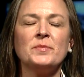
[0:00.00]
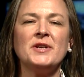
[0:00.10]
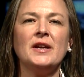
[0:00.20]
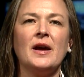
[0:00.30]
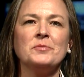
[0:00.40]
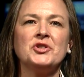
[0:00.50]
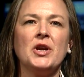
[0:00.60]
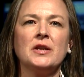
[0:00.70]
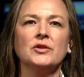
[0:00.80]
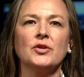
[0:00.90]
Update, I'm
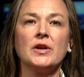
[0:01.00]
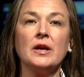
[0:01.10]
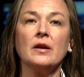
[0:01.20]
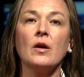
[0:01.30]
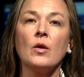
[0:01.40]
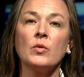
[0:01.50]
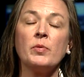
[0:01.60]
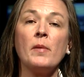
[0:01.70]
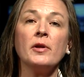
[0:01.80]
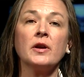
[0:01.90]
Shannon Lurkey.
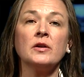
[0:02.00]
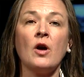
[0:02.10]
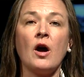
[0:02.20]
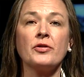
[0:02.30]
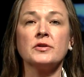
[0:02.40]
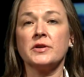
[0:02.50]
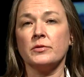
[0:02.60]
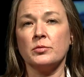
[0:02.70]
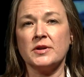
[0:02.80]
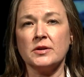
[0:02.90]
Republican authors of
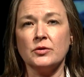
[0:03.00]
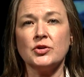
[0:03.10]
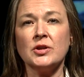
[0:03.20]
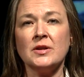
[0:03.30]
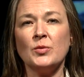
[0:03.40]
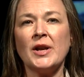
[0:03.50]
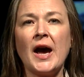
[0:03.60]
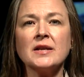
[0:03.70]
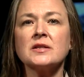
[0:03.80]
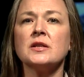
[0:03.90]
a resolution that would
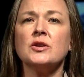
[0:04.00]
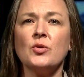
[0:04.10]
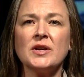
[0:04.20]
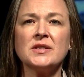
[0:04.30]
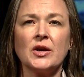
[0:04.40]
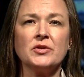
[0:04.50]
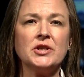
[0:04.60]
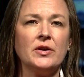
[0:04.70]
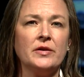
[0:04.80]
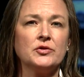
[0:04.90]
ask the U.S.
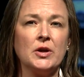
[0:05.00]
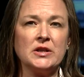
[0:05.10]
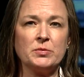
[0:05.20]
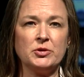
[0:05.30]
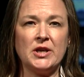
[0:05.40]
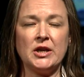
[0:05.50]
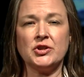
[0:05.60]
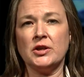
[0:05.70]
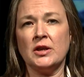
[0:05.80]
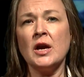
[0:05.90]
Secretary of
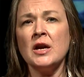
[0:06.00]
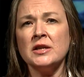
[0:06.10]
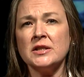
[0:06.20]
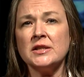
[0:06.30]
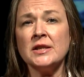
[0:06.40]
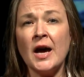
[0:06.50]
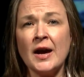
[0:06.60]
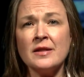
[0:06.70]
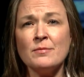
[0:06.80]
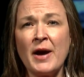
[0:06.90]
Transportation to
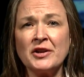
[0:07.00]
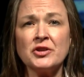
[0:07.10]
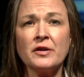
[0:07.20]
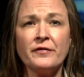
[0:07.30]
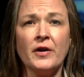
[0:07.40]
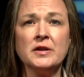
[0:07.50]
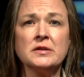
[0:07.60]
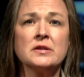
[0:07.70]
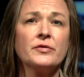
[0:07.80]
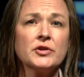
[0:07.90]
deny the matching
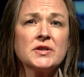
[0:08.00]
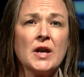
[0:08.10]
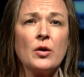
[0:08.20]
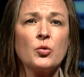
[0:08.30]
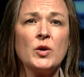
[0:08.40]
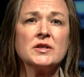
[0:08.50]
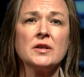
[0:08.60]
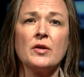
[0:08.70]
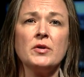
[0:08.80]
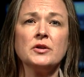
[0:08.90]
funds for Southwest
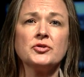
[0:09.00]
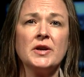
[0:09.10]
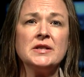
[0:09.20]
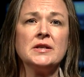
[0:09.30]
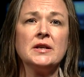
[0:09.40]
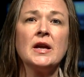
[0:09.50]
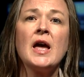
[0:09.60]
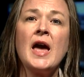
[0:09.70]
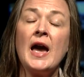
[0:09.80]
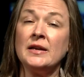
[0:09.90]
Light Rail Transit
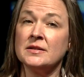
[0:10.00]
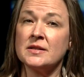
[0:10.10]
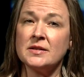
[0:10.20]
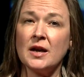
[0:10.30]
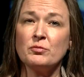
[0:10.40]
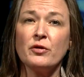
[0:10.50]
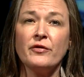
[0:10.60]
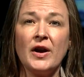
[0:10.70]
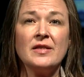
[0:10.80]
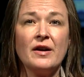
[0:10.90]
and instead
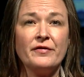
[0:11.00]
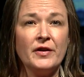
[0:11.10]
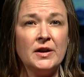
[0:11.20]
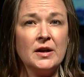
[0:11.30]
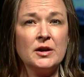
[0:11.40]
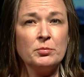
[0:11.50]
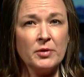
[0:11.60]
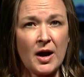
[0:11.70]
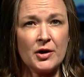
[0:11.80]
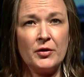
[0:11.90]
provide that funding in a
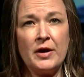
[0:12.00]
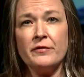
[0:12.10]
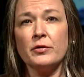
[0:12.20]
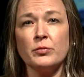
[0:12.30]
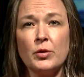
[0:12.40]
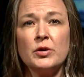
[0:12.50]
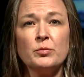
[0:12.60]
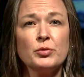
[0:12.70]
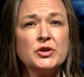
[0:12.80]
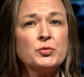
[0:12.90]
block grant for road and
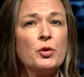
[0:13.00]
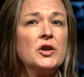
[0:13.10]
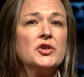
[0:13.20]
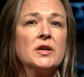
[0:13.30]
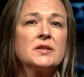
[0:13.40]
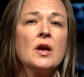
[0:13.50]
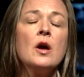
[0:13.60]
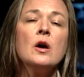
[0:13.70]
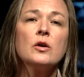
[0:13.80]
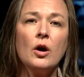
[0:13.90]
bridge projects
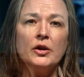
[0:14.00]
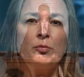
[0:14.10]
called a